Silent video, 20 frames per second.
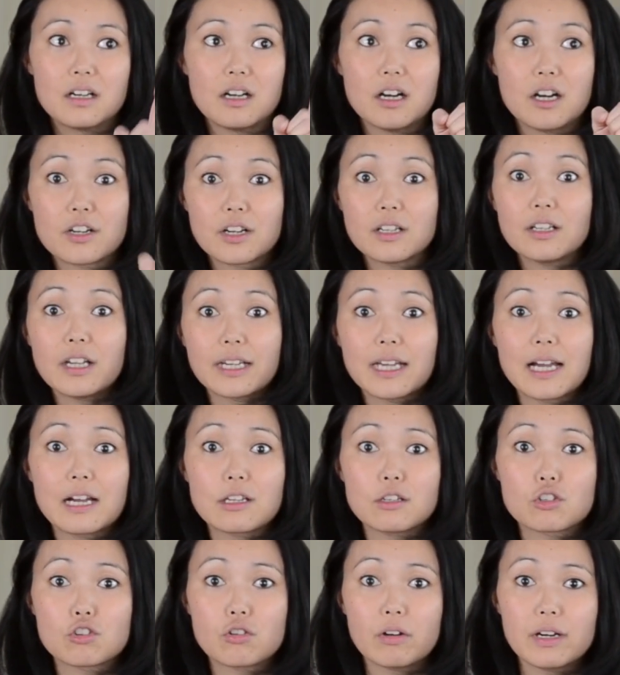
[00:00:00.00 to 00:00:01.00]
I don't like how
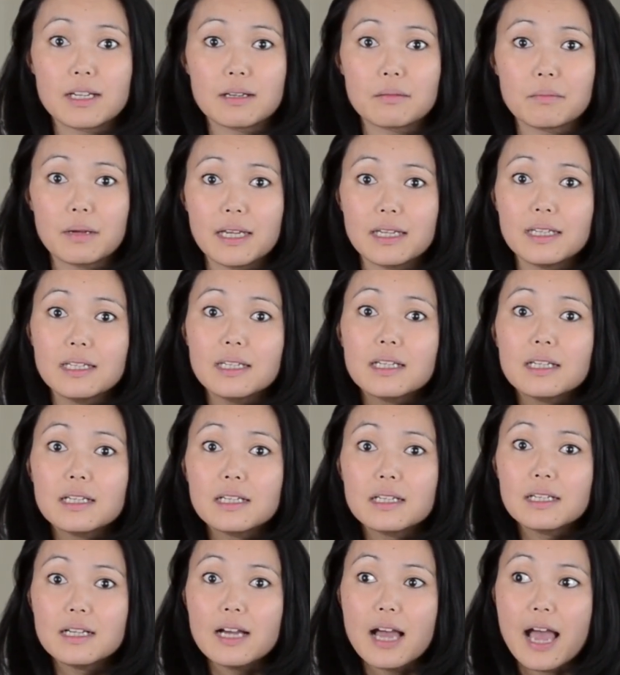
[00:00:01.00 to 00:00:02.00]
you're treating me.
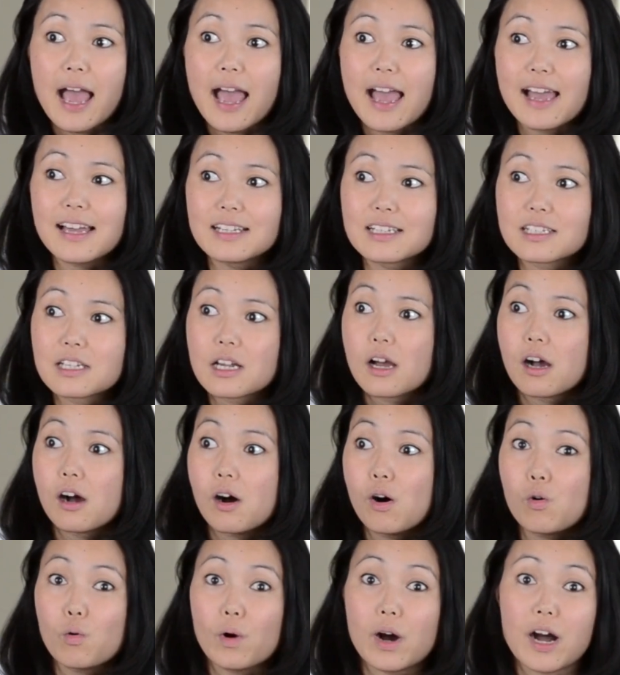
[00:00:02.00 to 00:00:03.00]
And,
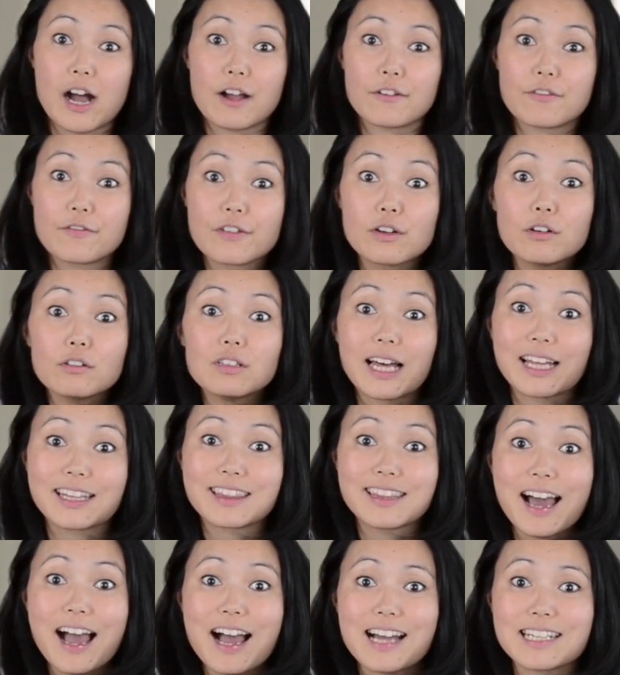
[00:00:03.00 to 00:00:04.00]
oh, I feel like
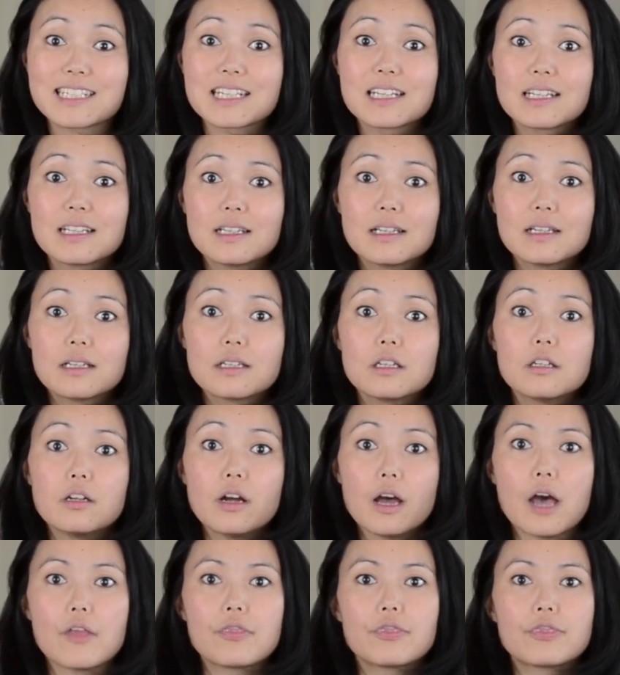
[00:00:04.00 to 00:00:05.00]
that.
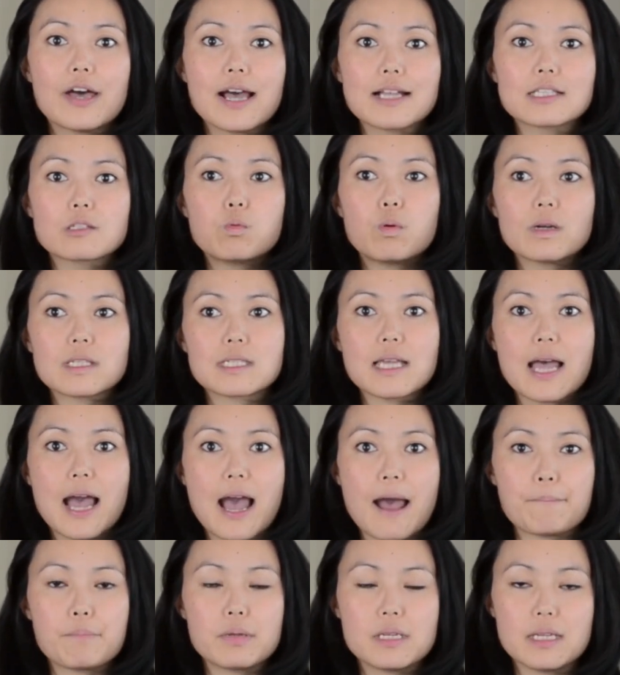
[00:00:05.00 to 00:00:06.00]
And that's what's
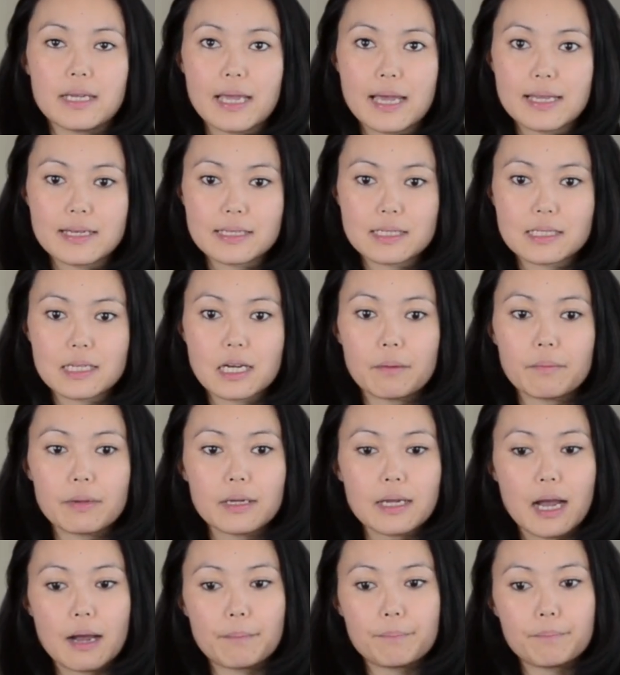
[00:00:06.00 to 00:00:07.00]
happening, and it's
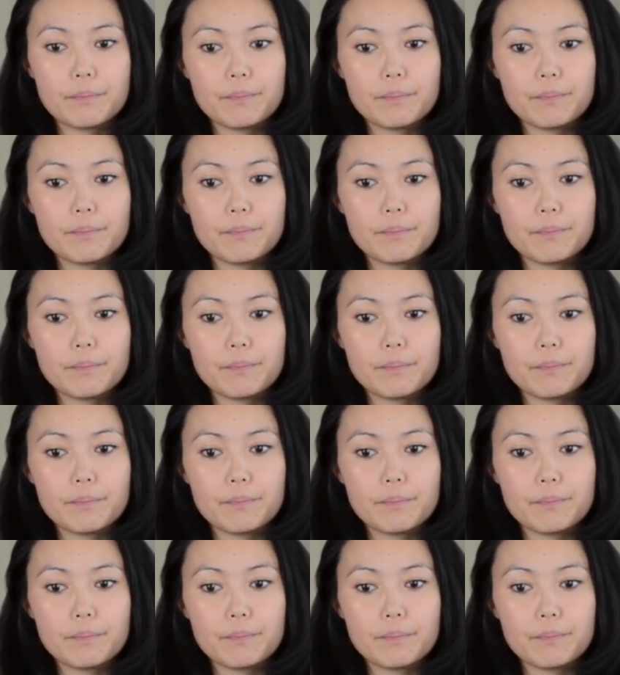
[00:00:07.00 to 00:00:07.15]
coming up,